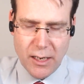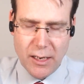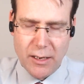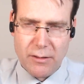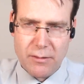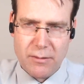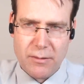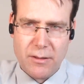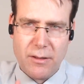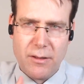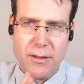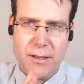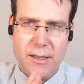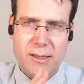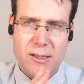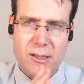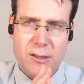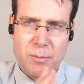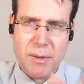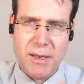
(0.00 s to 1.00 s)
Now,
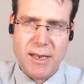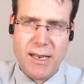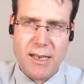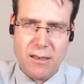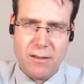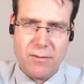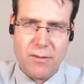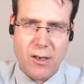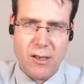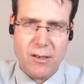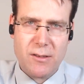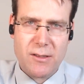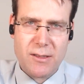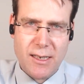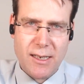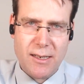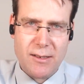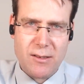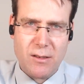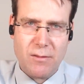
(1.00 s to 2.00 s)
the speed of
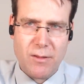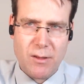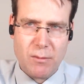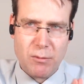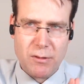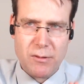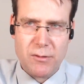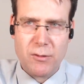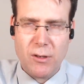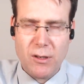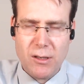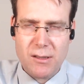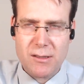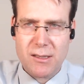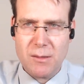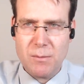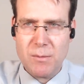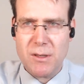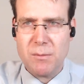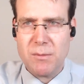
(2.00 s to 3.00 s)
onset of the withdrawal
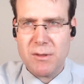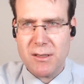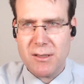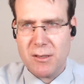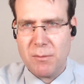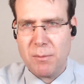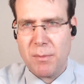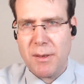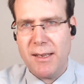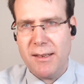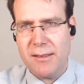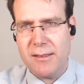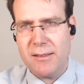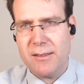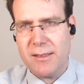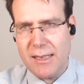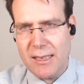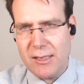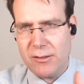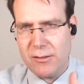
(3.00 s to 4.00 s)
symptoms is
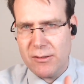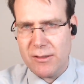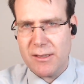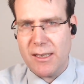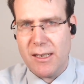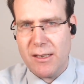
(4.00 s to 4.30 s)
dependent, as you